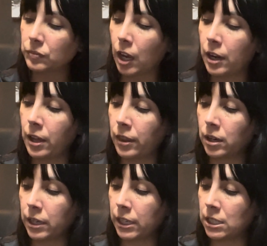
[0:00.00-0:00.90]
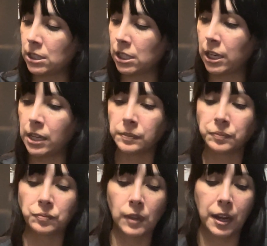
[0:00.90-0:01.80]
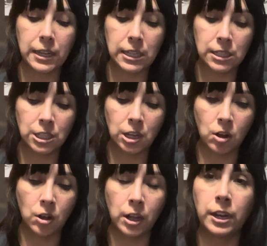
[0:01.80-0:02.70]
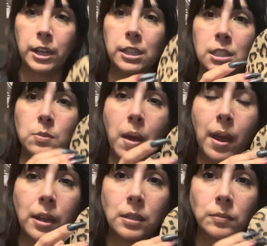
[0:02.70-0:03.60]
Another easy on is my